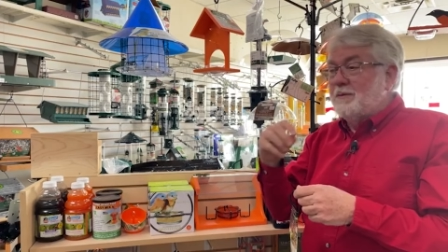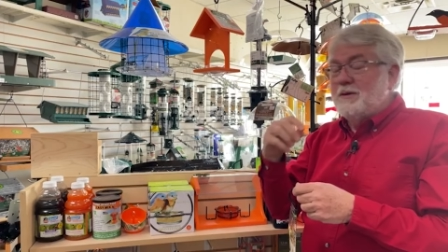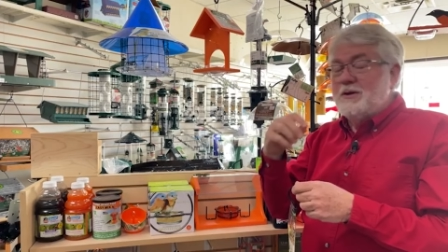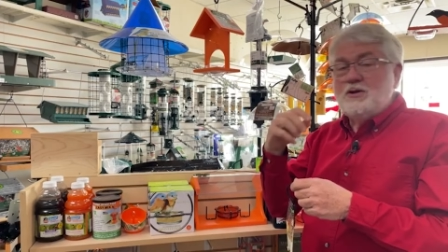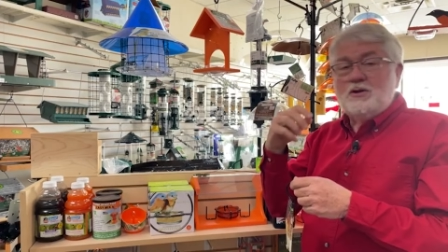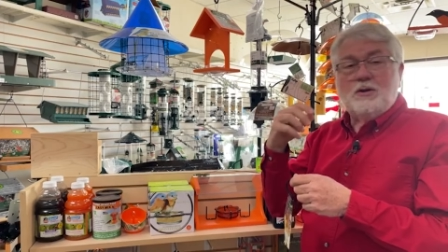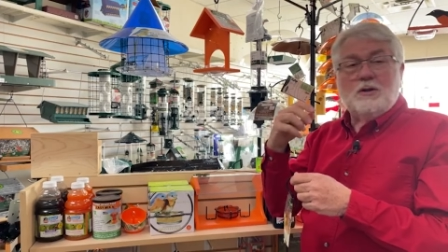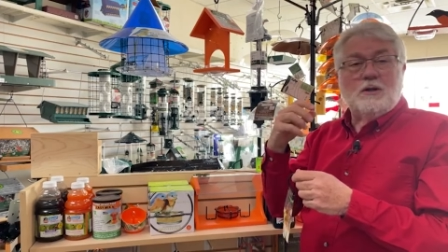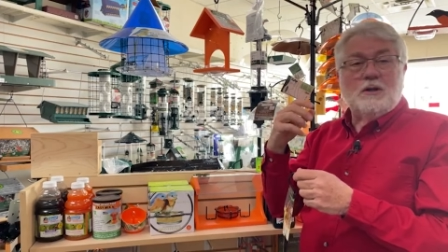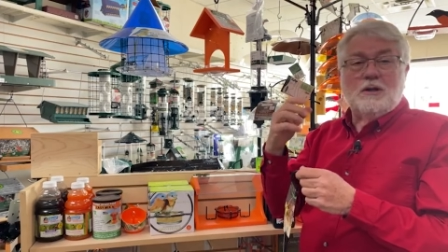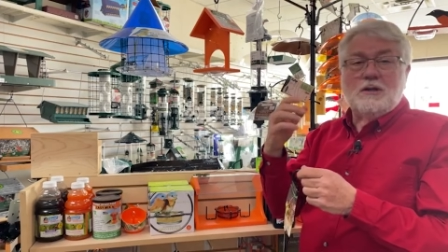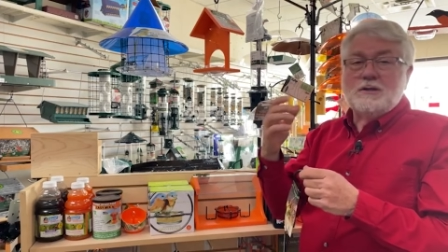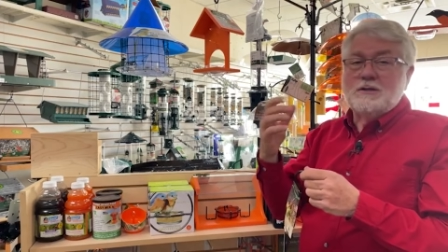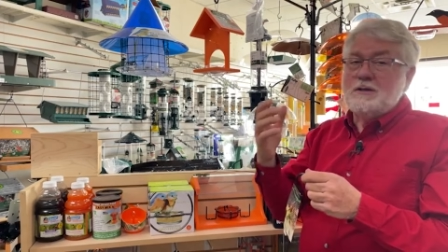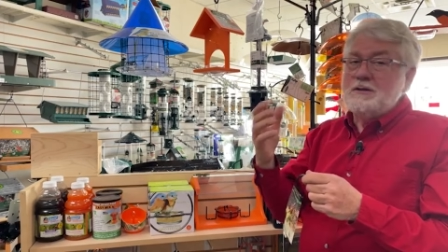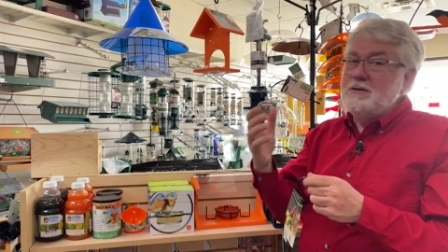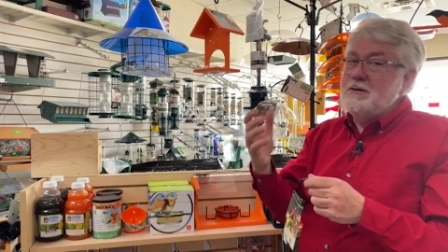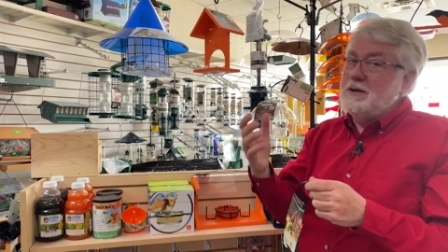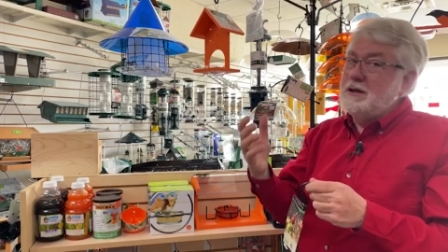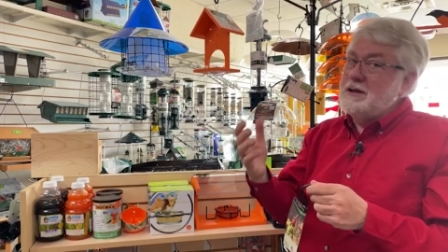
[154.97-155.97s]
But you can
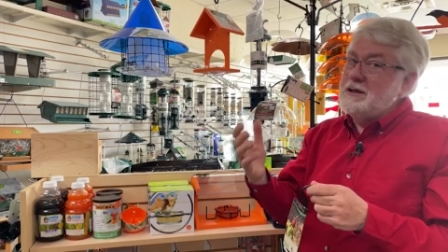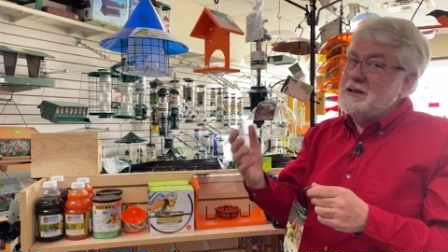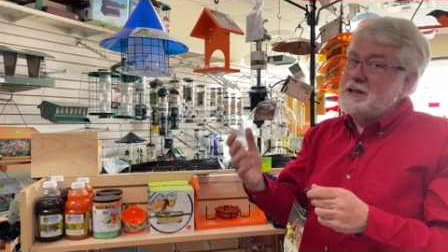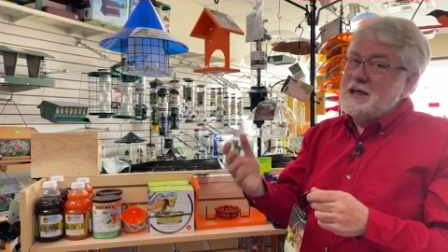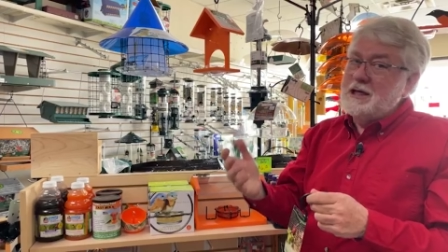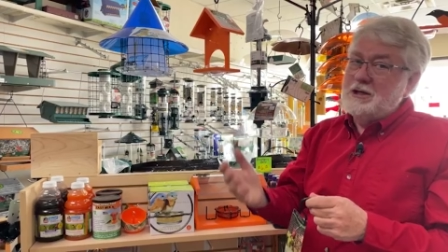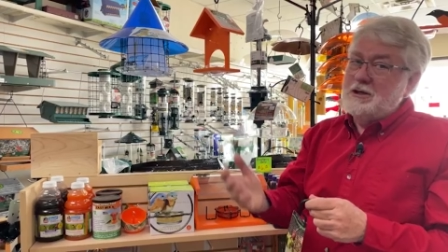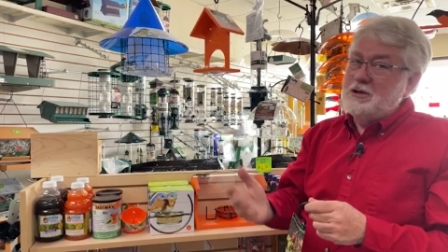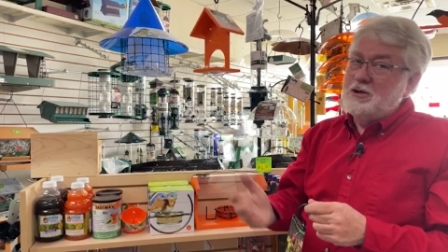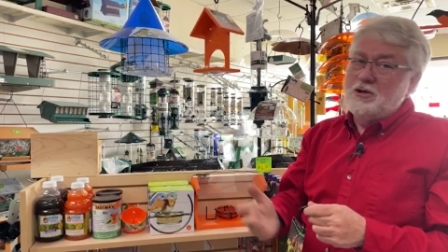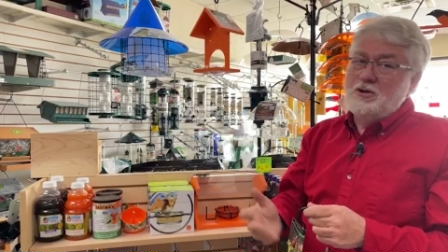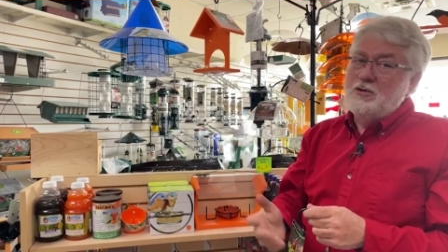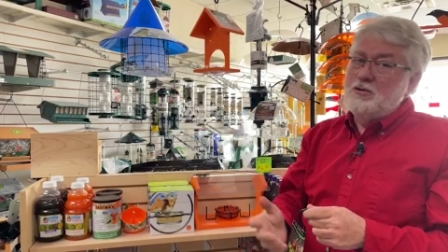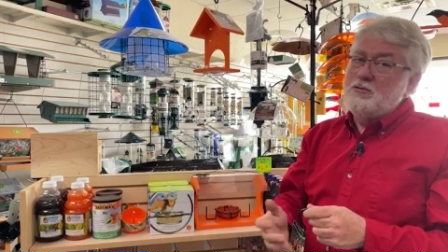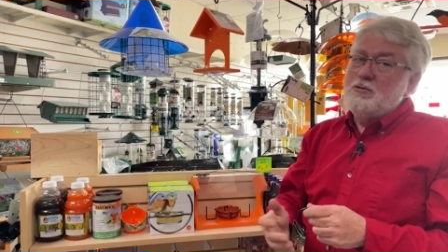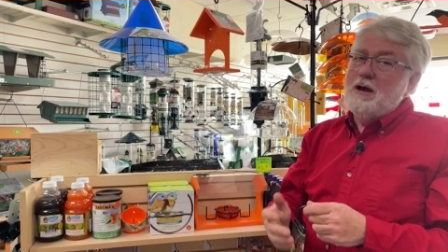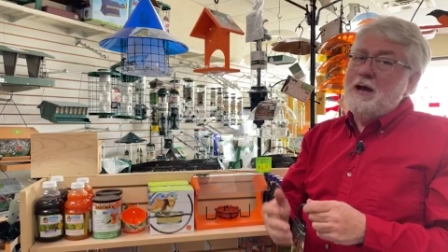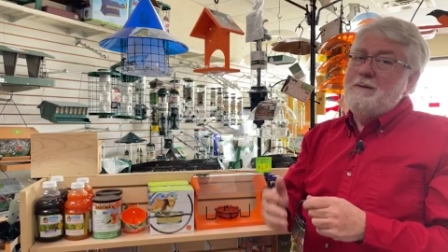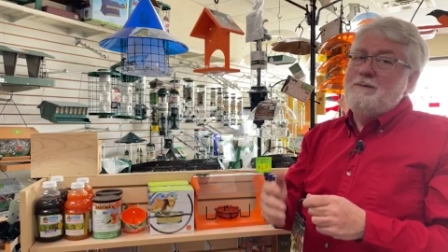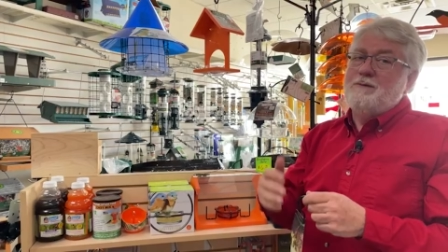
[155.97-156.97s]
also, like I said, you can do
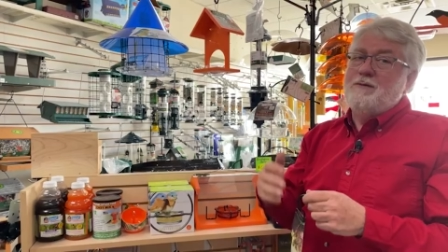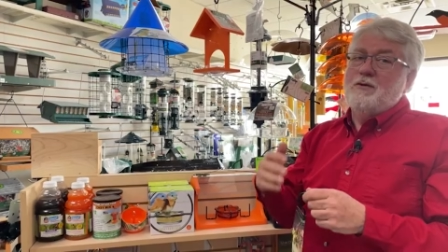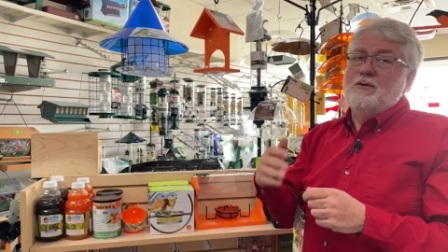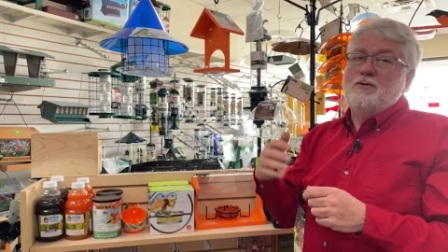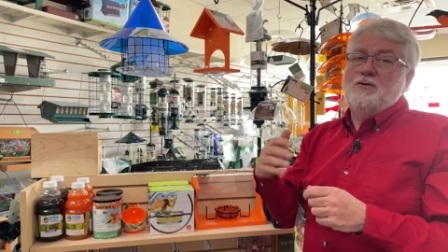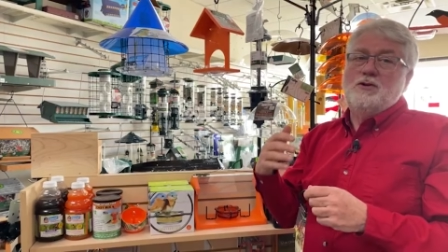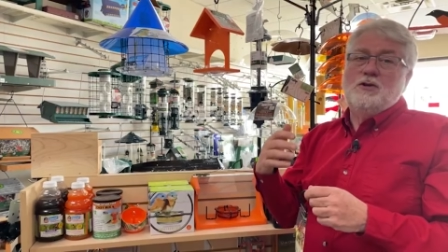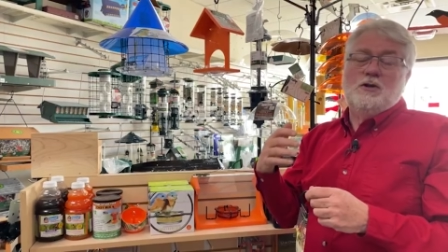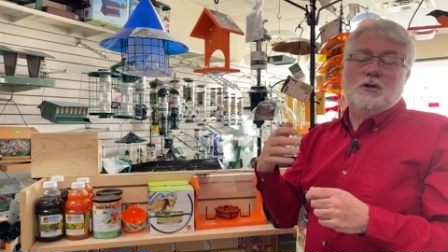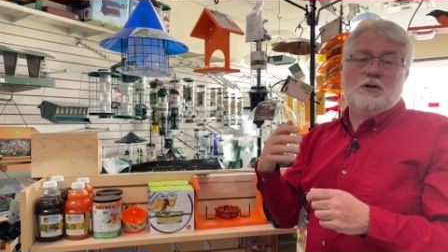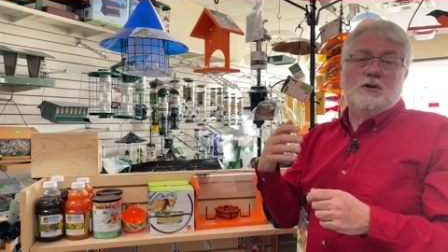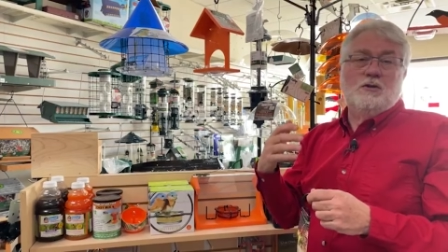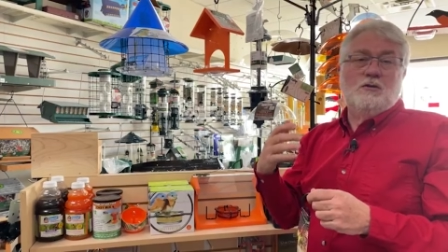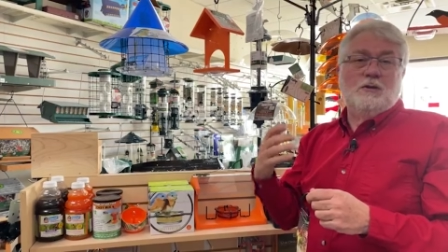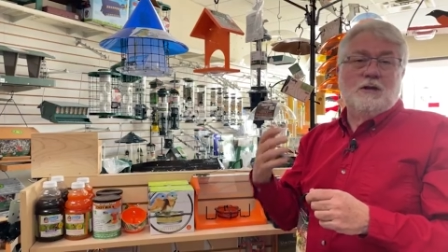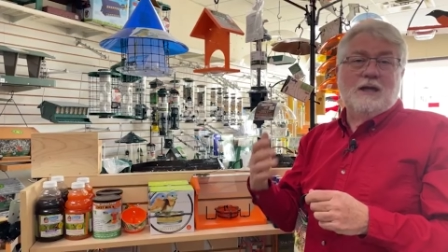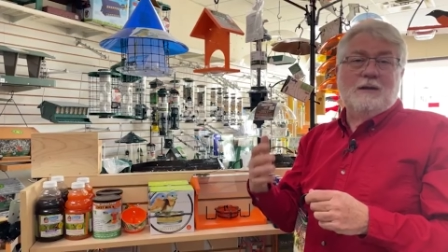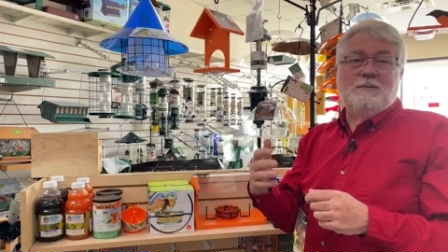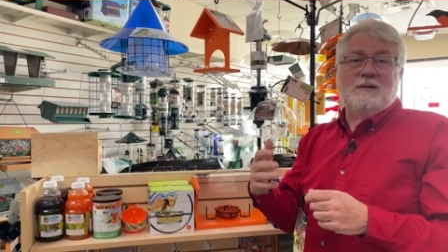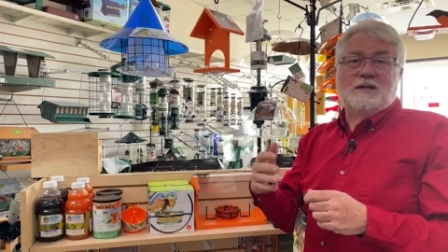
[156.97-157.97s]
grapefruits, you can
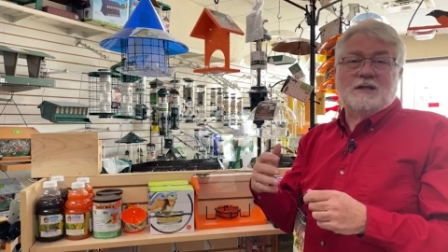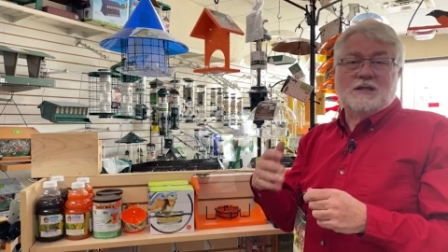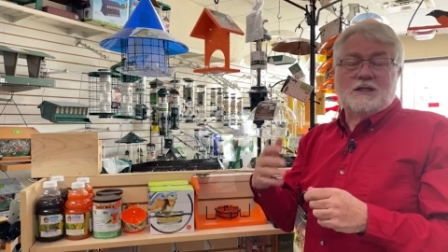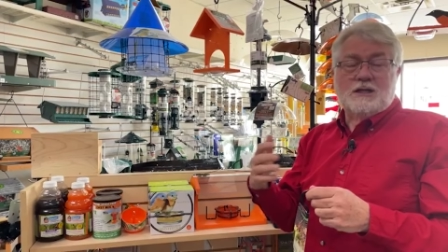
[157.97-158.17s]
do lemons.